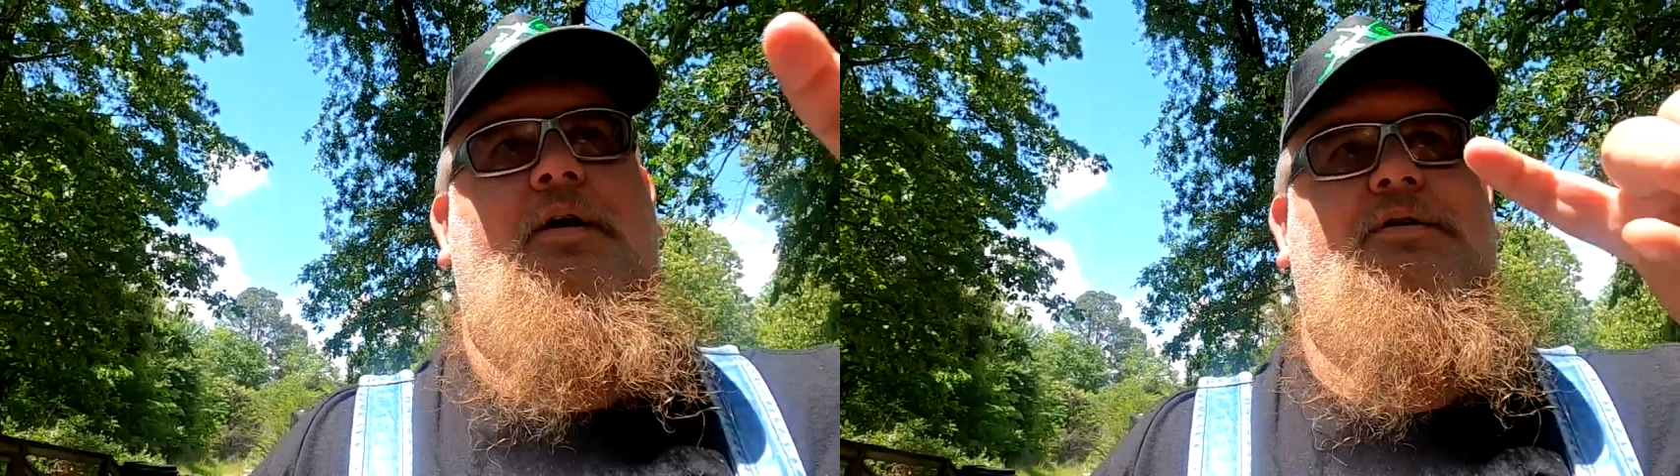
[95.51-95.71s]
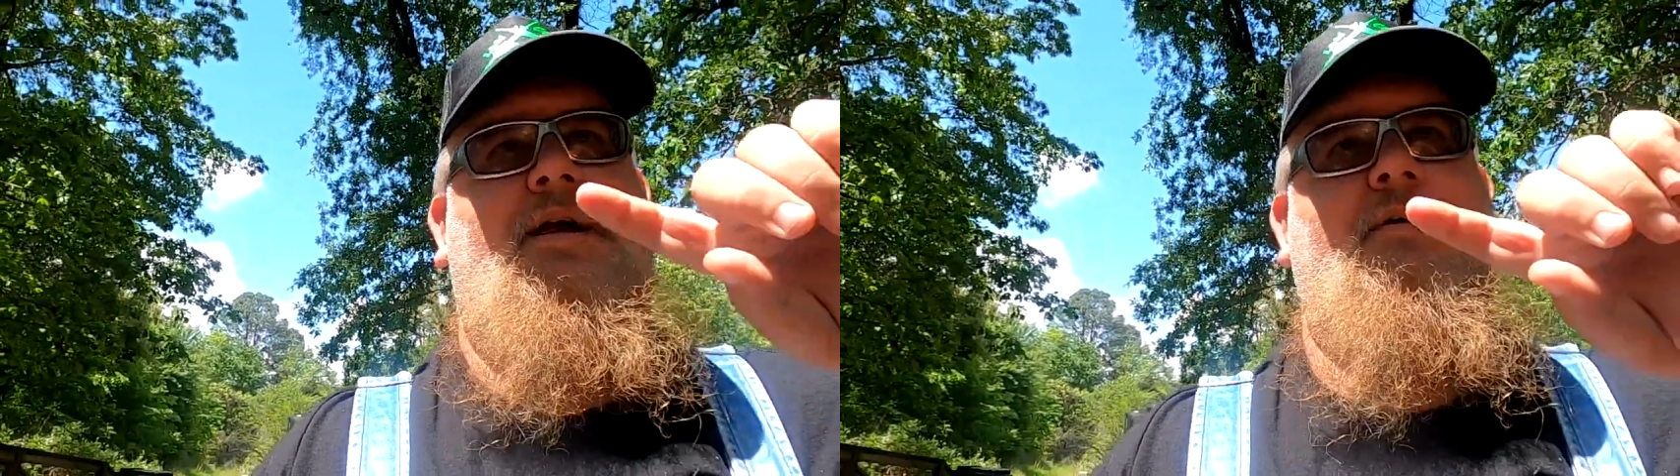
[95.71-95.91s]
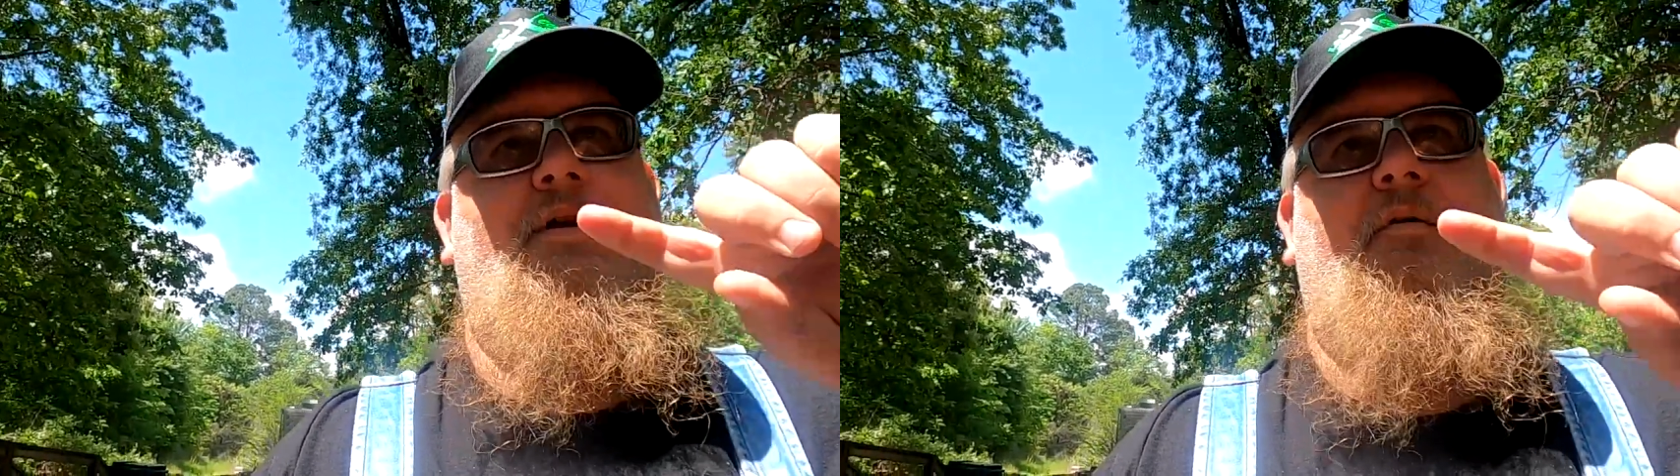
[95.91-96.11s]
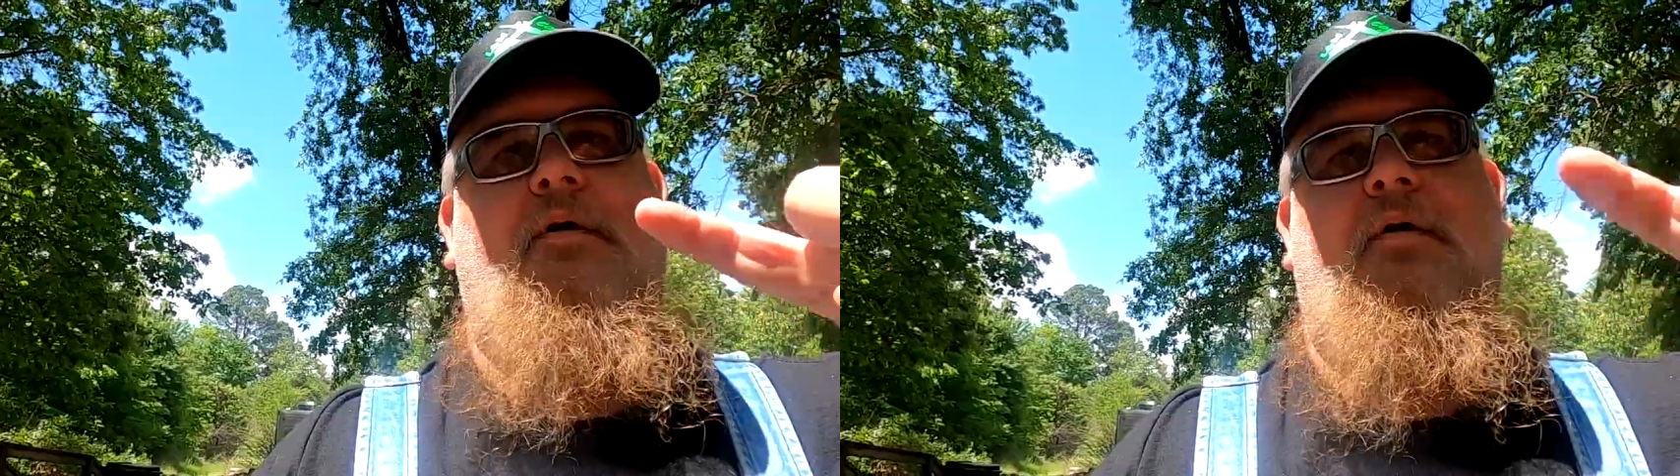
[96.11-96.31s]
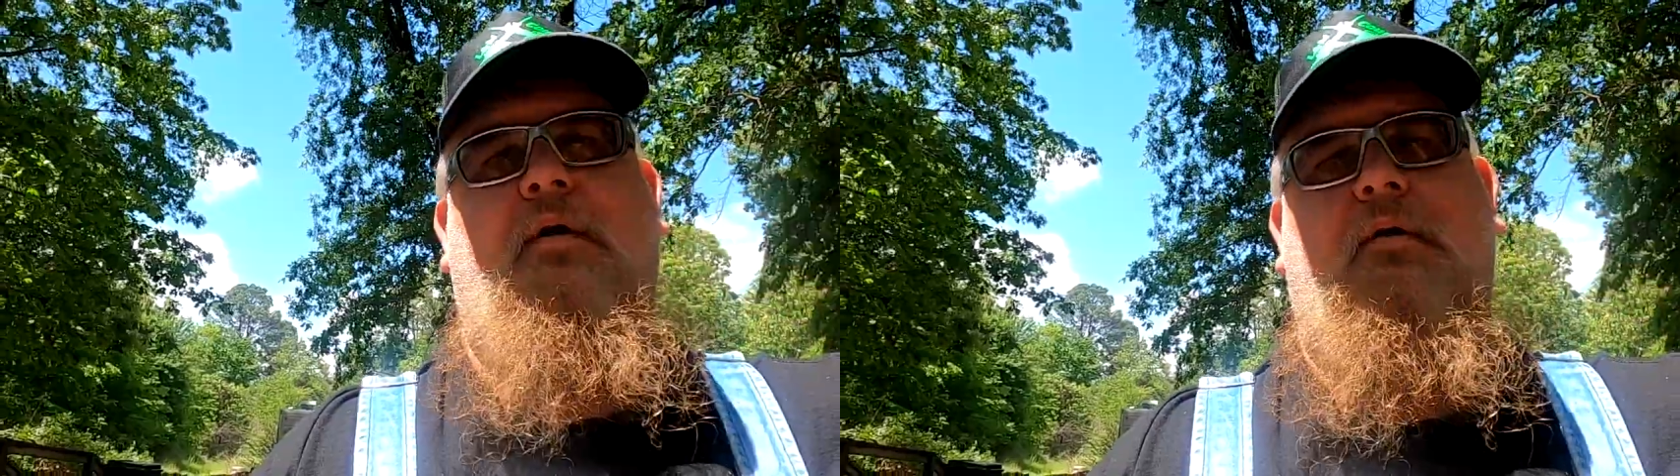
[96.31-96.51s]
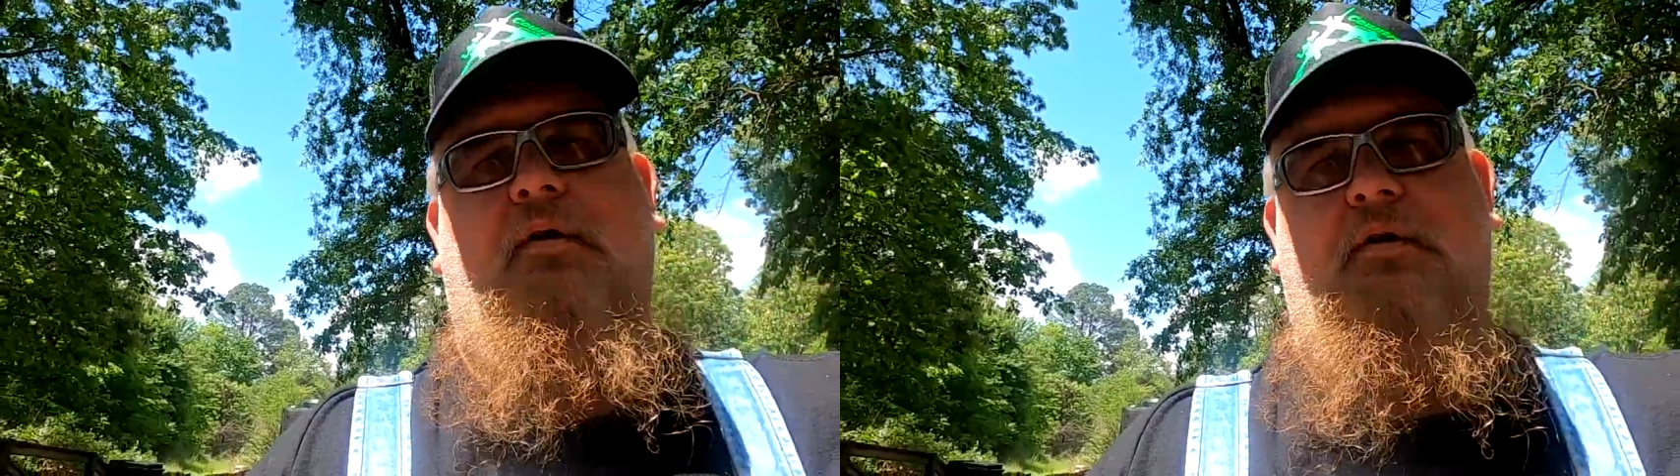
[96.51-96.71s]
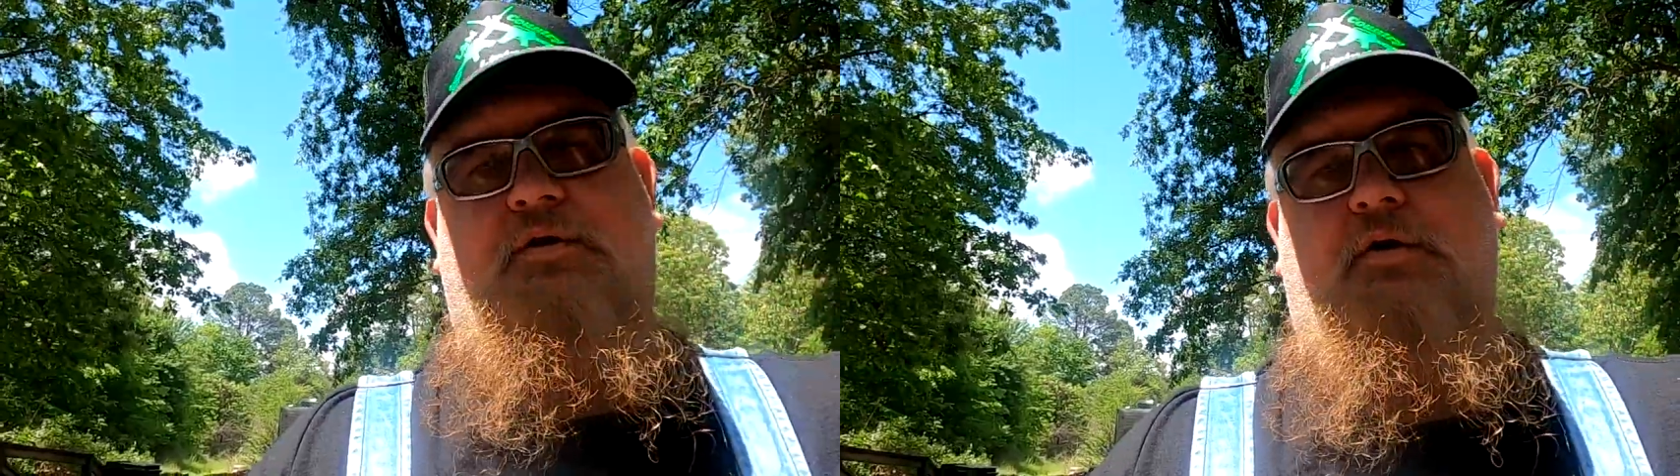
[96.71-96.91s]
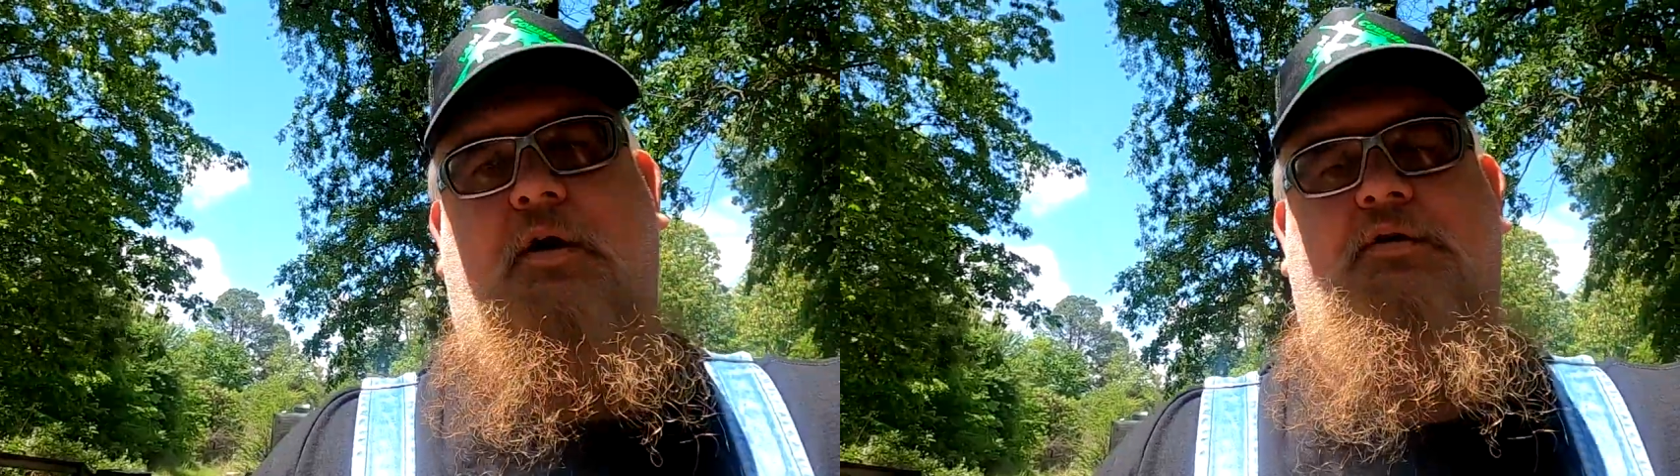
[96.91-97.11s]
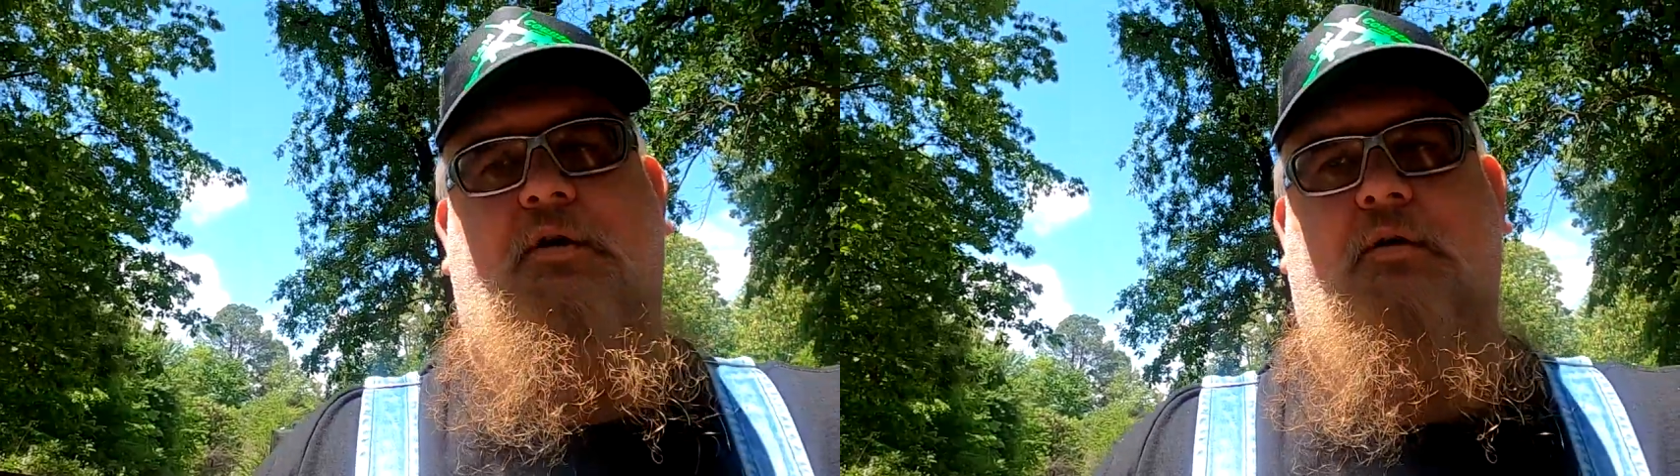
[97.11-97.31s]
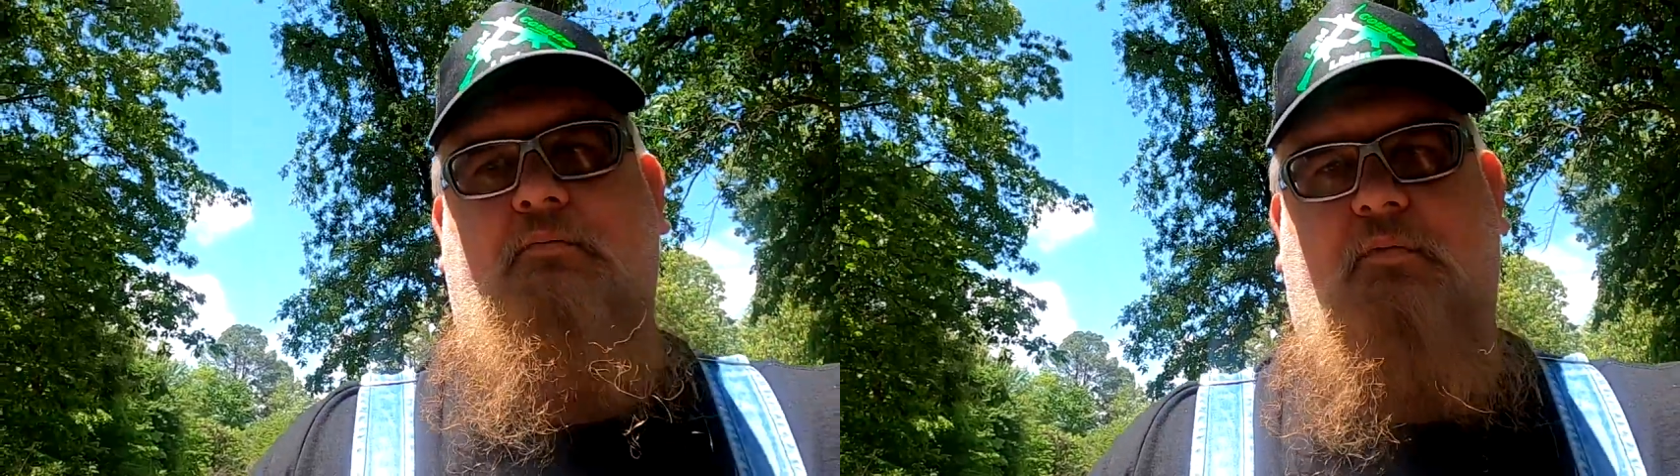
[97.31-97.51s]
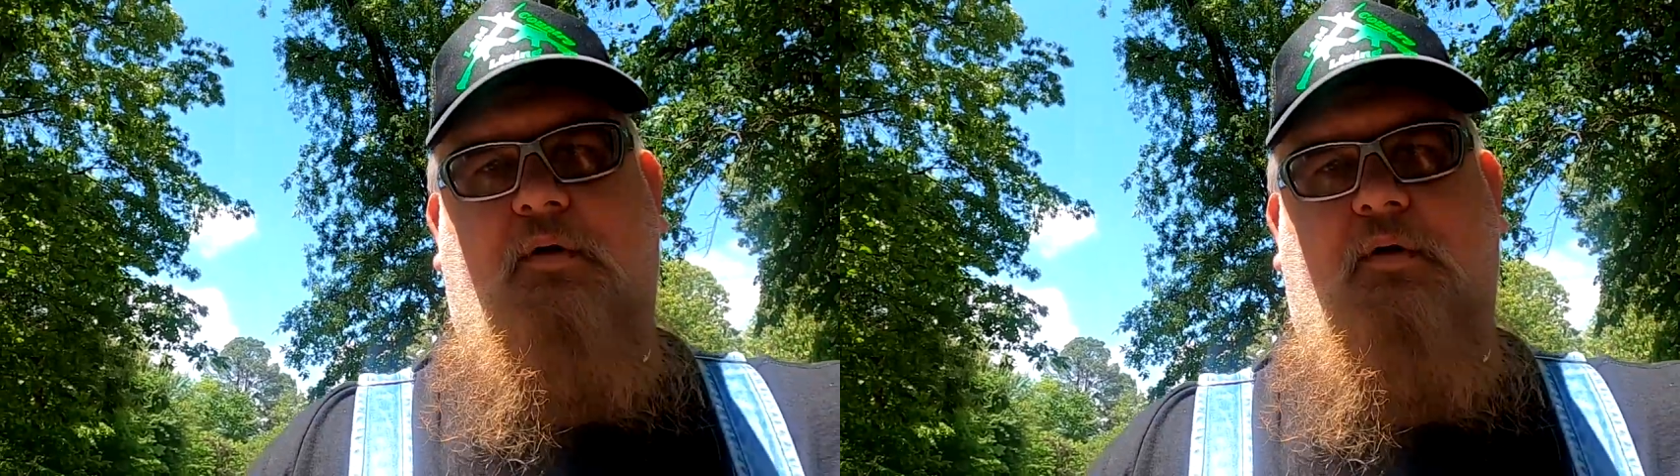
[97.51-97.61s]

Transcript: It sounds like we're on a construction